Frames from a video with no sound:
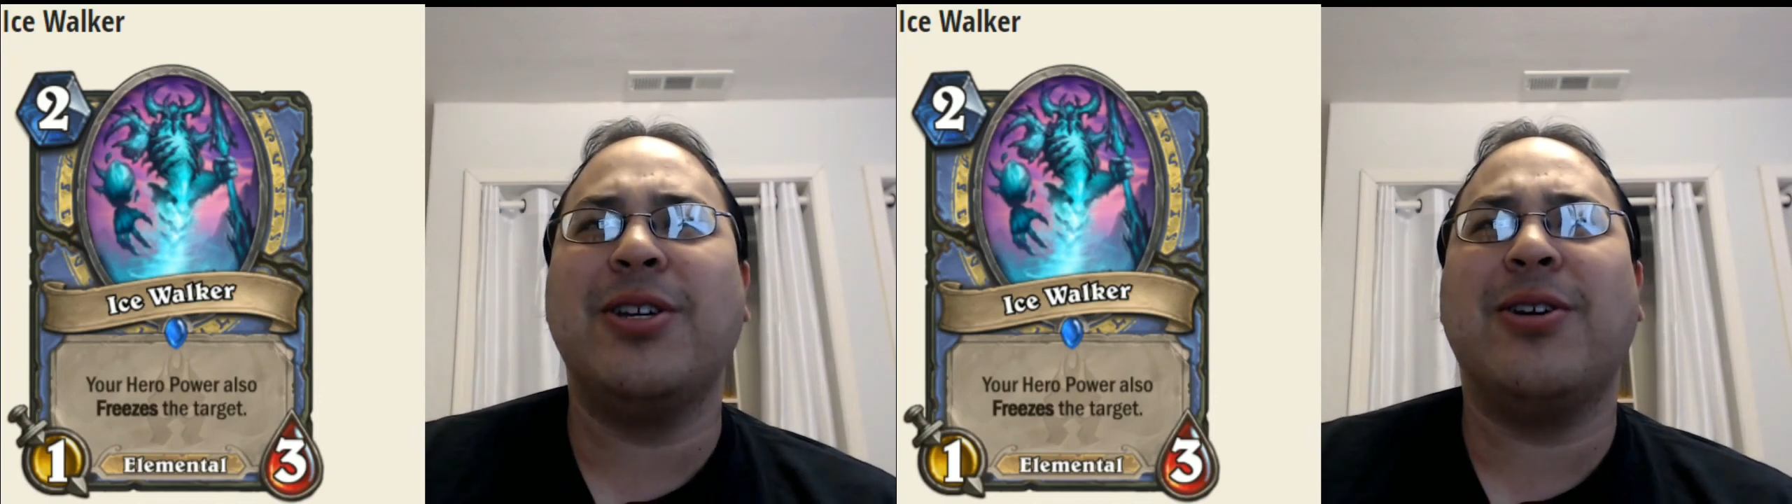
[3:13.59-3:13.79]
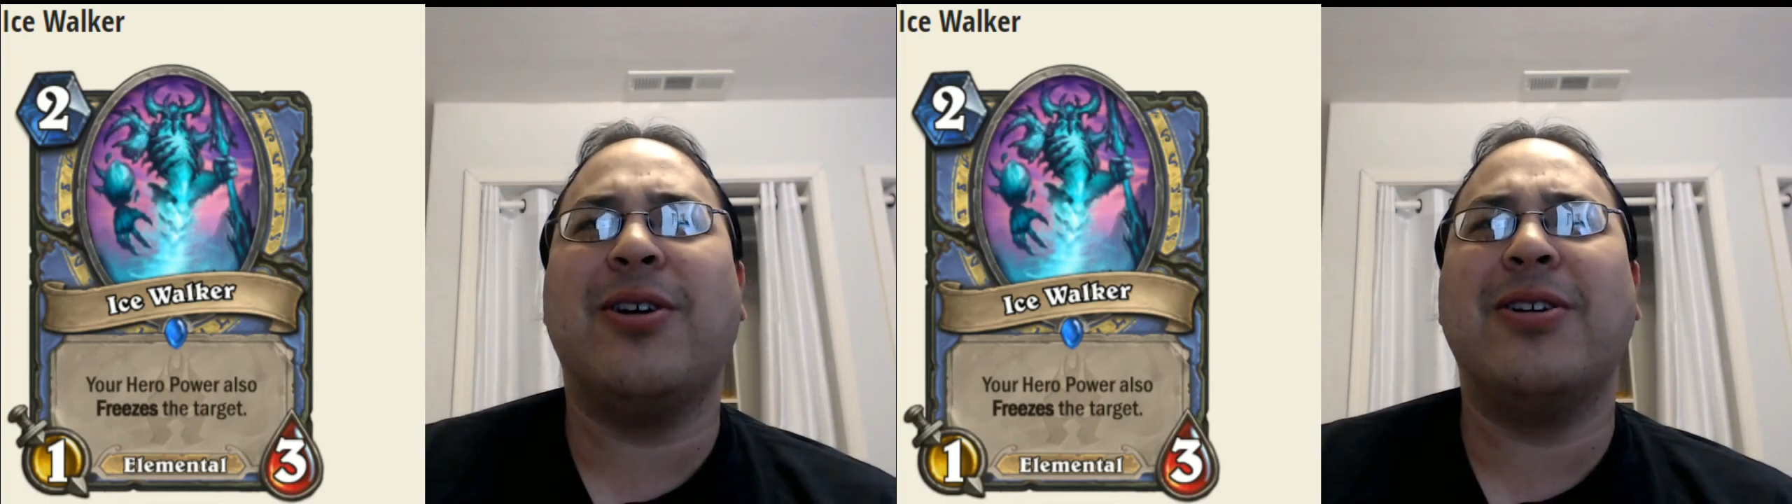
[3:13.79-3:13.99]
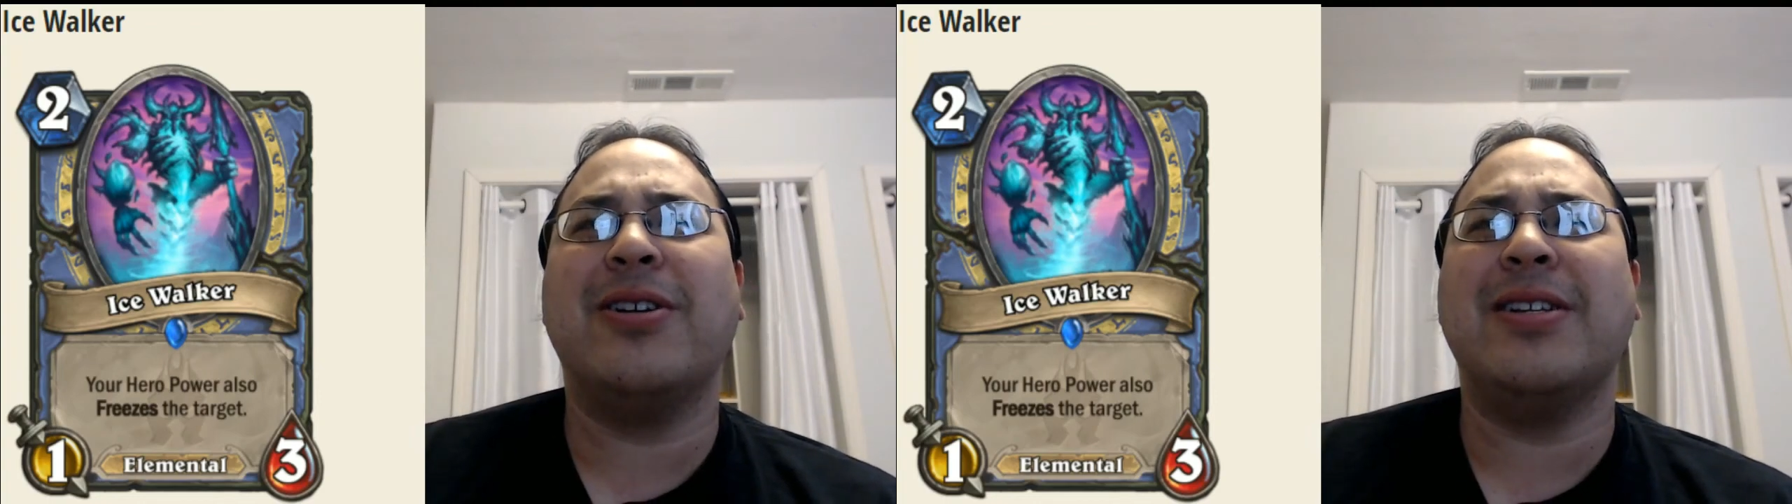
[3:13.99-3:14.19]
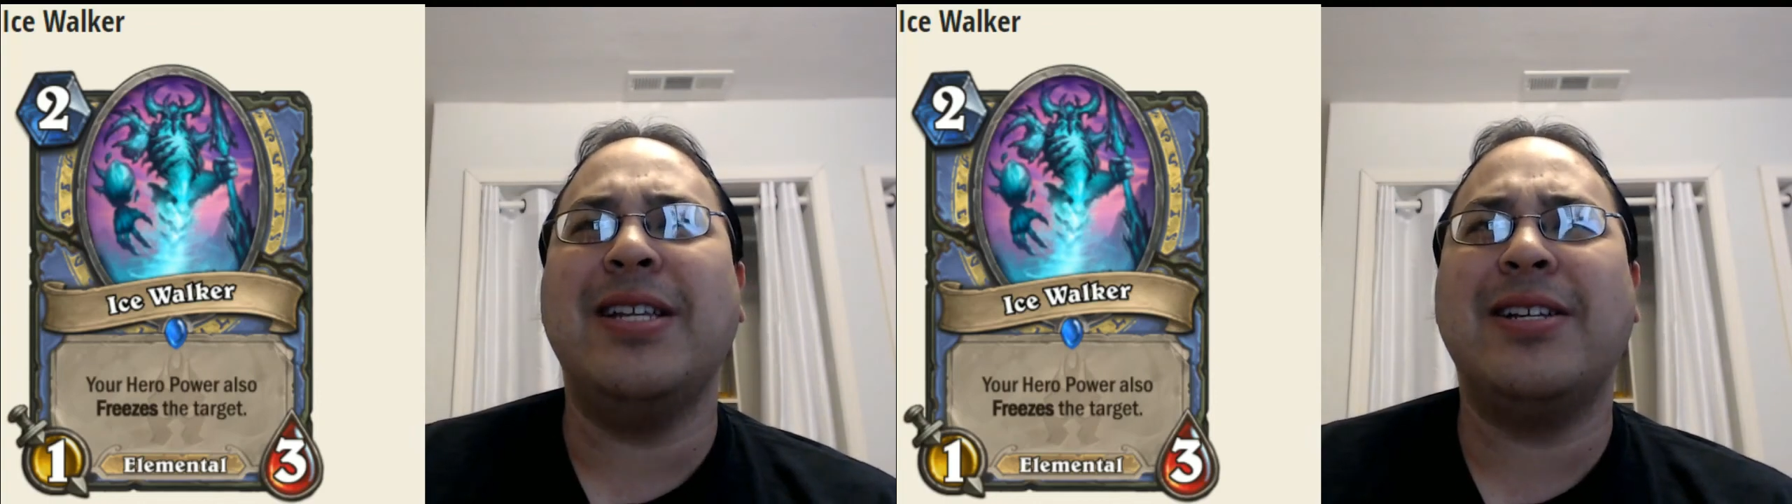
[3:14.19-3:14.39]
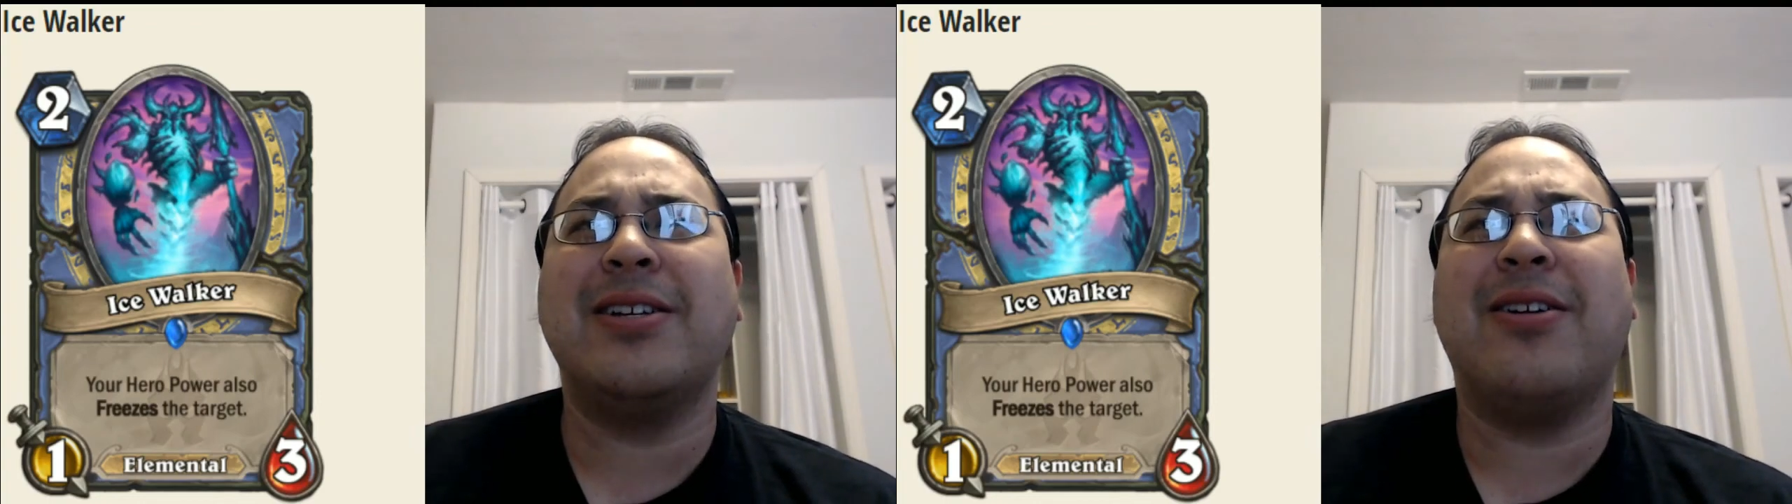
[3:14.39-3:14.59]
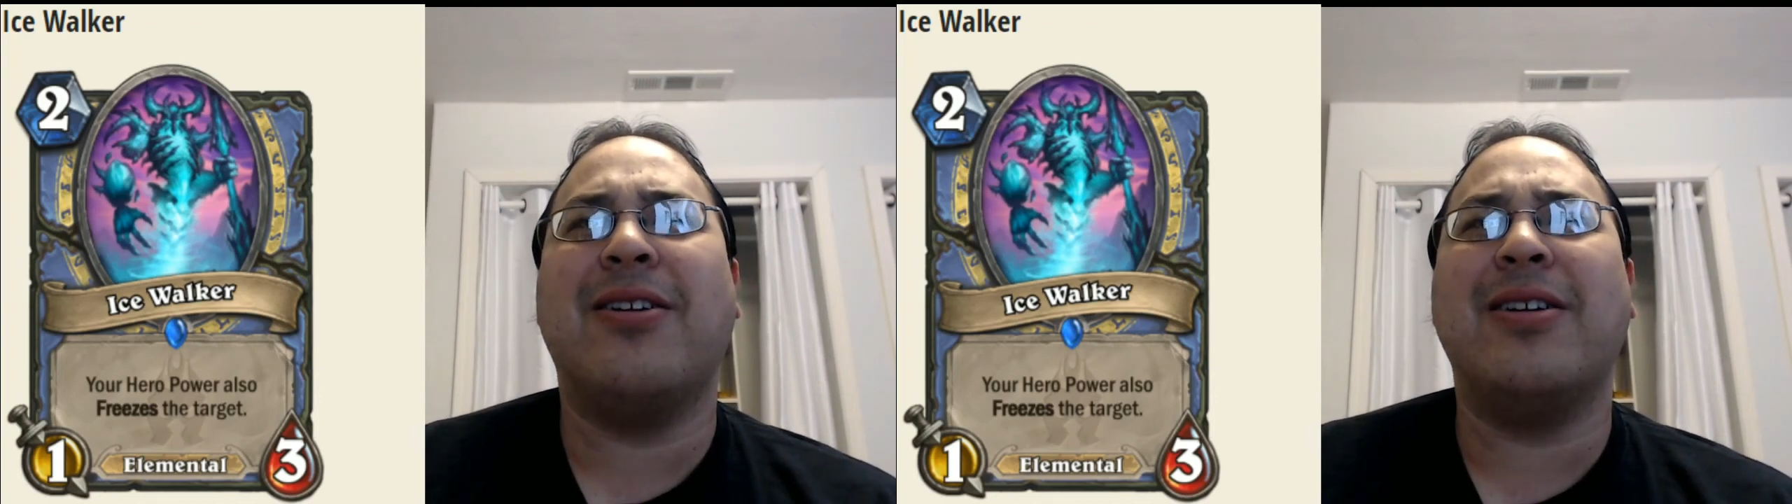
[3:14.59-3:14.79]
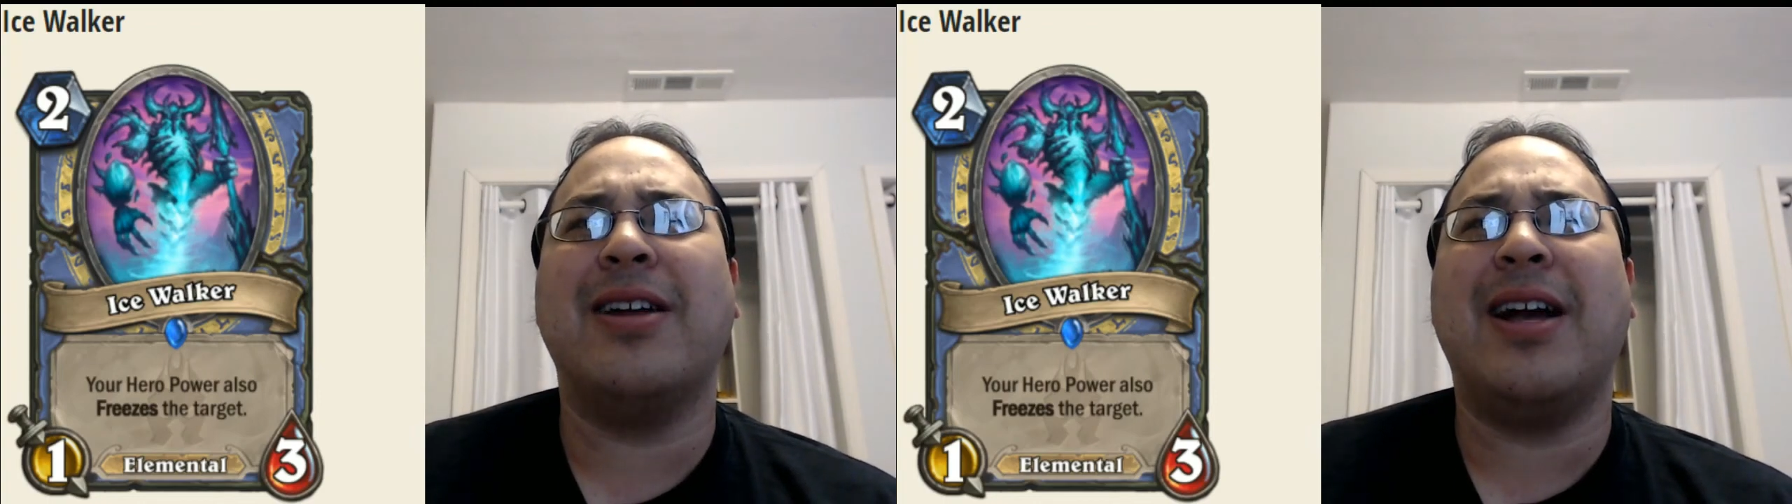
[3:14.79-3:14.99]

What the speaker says: card, neat card.